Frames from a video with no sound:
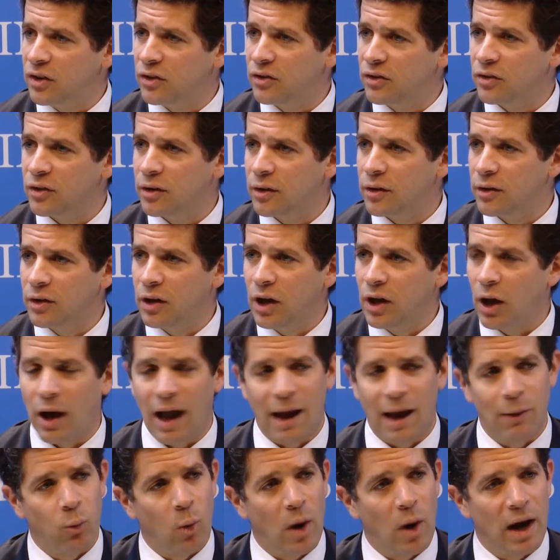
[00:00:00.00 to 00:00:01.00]
It's,
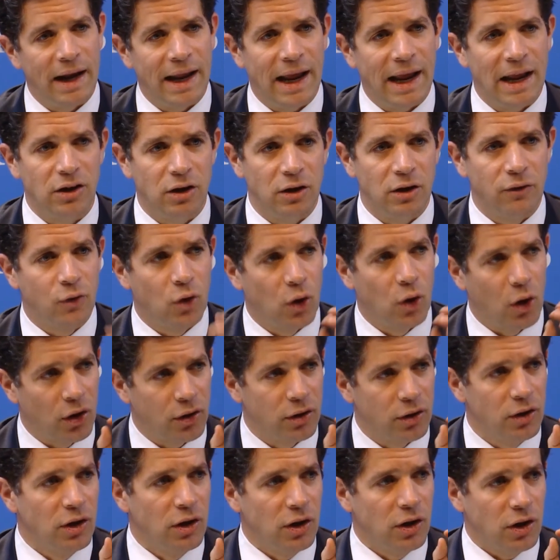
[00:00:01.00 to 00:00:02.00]
at one end, you've
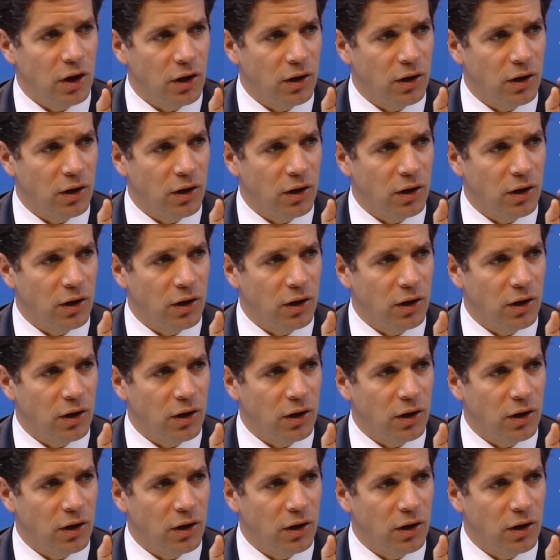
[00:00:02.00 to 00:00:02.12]
got